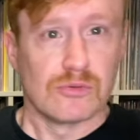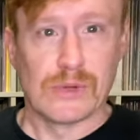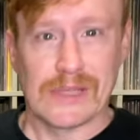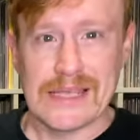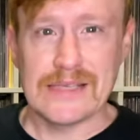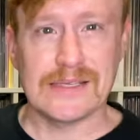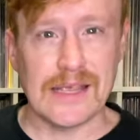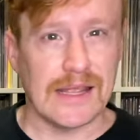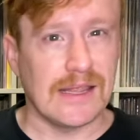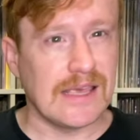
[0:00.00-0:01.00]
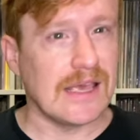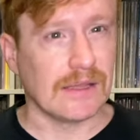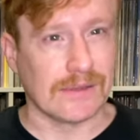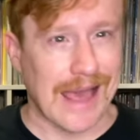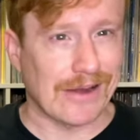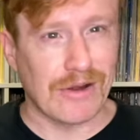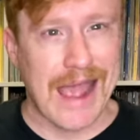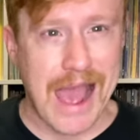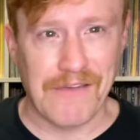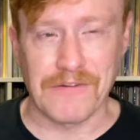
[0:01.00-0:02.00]
Released in the latter
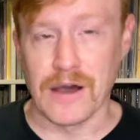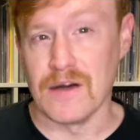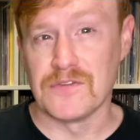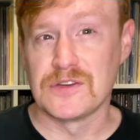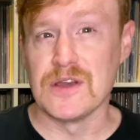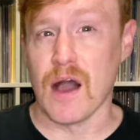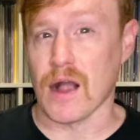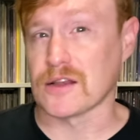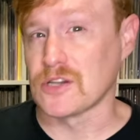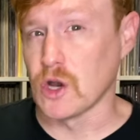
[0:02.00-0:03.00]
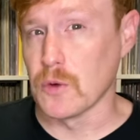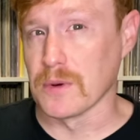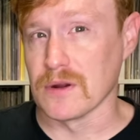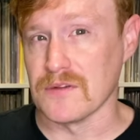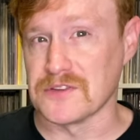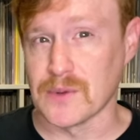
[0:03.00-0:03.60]
half of October of